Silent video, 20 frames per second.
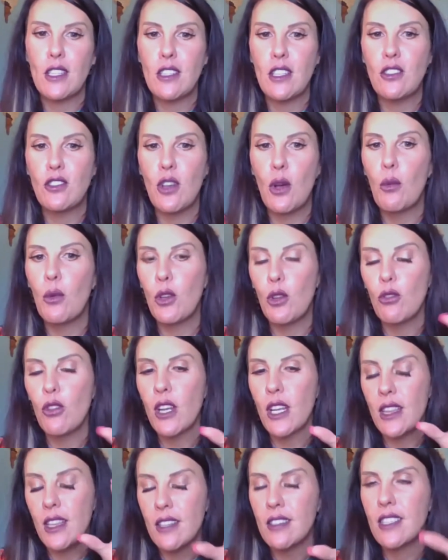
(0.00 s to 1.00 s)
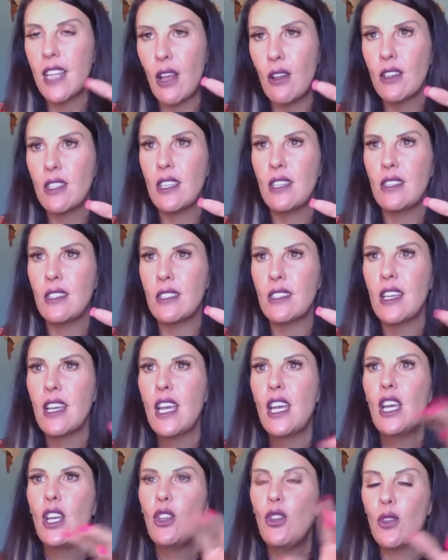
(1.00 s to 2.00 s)
And so when you look at the skeletons,
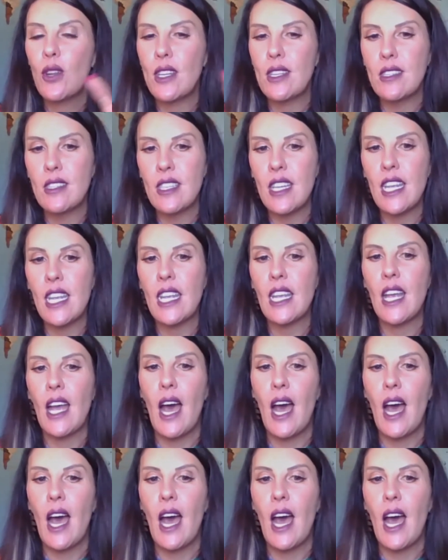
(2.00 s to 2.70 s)
you can see